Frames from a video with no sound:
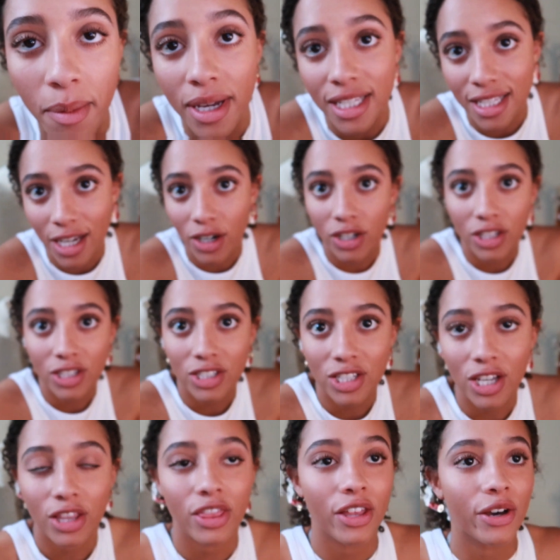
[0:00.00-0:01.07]
mascara looks
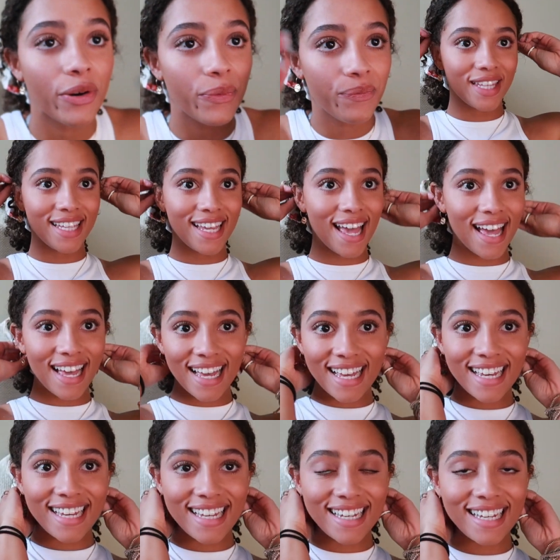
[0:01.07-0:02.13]
good though.
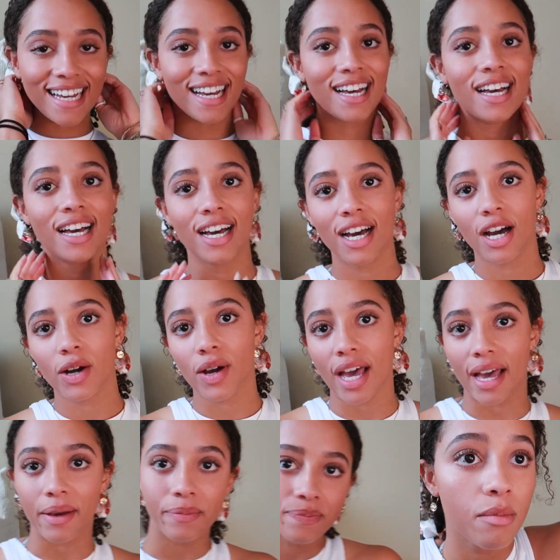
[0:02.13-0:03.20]
Yay!
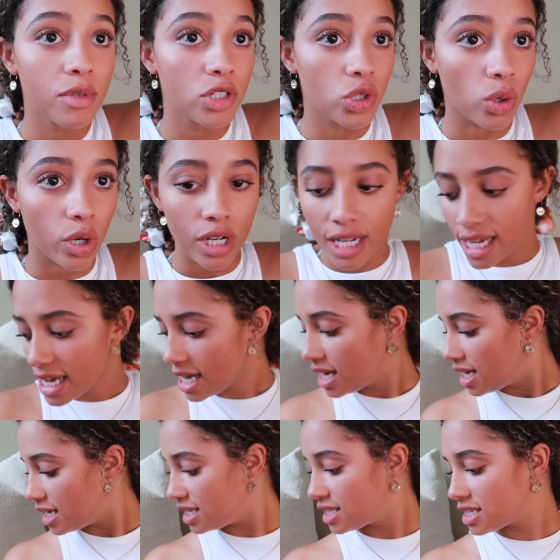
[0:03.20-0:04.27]
Okay, the majority
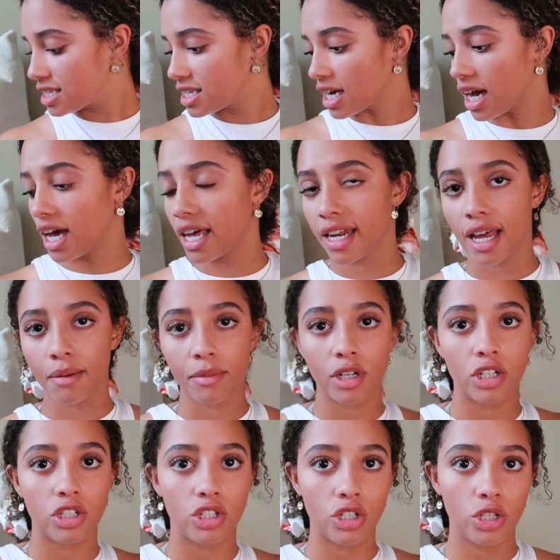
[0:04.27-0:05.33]
is done. I'm
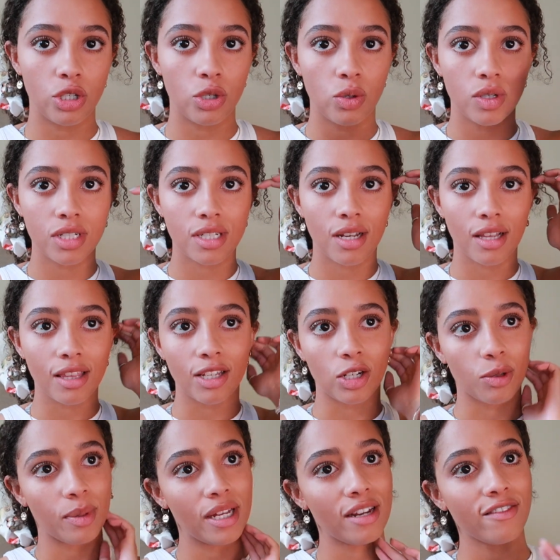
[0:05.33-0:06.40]
gonna do a
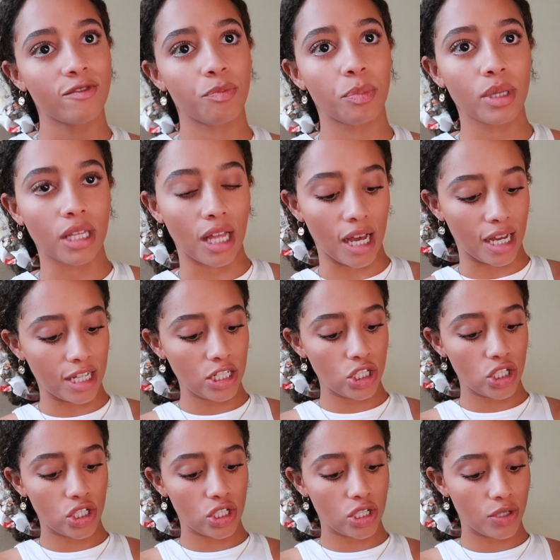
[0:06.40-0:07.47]
little bit of
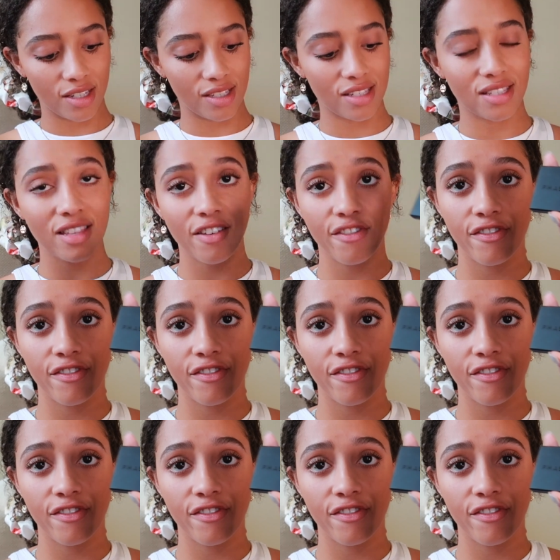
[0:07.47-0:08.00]
blush. This is the